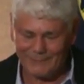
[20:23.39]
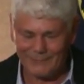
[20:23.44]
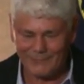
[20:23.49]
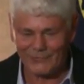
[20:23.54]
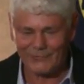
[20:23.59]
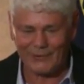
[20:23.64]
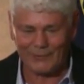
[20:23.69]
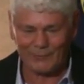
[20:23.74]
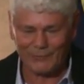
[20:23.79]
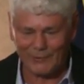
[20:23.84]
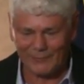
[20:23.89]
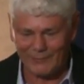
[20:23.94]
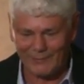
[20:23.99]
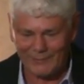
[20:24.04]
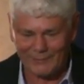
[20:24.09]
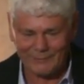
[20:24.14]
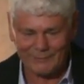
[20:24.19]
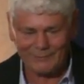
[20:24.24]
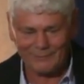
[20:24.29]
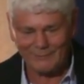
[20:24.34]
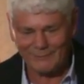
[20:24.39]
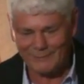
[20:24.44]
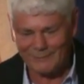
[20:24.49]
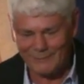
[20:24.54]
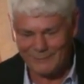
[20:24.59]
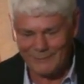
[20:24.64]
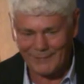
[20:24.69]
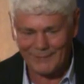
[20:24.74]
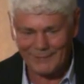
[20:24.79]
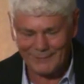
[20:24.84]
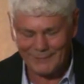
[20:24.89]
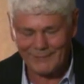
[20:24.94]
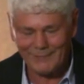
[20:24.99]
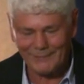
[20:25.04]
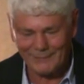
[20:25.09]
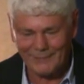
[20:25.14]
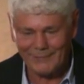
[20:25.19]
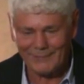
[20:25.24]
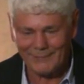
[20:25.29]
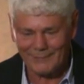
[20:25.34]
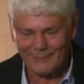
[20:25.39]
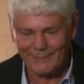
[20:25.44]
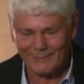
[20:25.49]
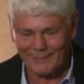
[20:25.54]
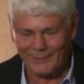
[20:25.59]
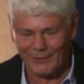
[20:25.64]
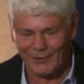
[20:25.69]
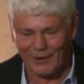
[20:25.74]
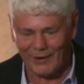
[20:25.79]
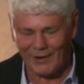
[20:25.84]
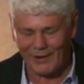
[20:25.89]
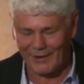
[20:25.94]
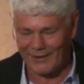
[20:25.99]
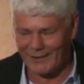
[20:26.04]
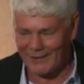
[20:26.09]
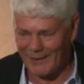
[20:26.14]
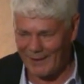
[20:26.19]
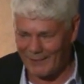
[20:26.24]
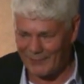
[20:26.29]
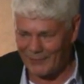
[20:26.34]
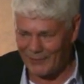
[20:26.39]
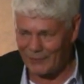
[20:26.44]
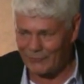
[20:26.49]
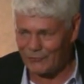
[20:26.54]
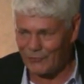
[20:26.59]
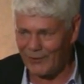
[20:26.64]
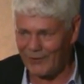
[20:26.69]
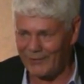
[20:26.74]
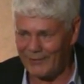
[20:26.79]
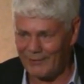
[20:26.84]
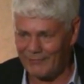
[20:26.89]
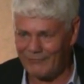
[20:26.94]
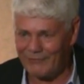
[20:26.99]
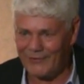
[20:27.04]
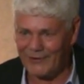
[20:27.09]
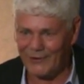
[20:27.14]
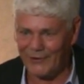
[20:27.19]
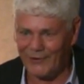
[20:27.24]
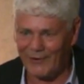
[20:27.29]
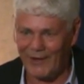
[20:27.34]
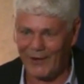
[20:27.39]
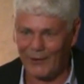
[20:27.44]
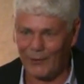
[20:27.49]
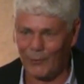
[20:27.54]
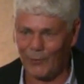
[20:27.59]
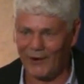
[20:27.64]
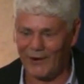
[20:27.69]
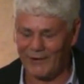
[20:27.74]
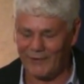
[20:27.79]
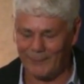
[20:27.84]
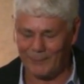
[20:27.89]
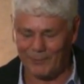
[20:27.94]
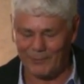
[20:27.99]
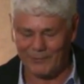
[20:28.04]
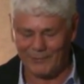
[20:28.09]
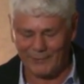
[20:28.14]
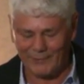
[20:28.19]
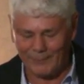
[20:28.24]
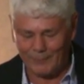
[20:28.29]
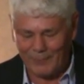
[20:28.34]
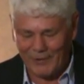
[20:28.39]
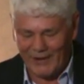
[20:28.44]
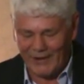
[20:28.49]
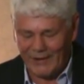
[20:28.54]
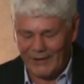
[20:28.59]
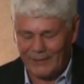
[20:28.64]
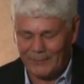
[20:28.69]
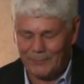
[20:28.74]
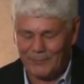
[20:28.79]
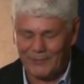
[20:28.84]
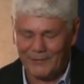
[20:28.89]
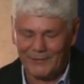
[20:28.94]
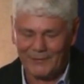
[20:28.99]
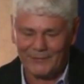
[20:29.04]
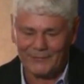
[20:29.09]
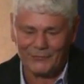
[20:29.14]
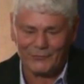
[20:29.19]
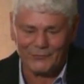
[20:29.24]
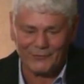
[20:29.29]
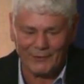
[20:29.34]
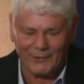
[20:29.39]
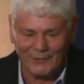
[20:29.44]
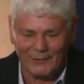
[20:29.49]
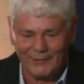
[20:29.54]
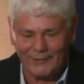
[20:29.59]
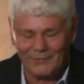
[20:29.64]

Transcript: something that they'll gut it out. They'll figure out a way to pay it, but it's,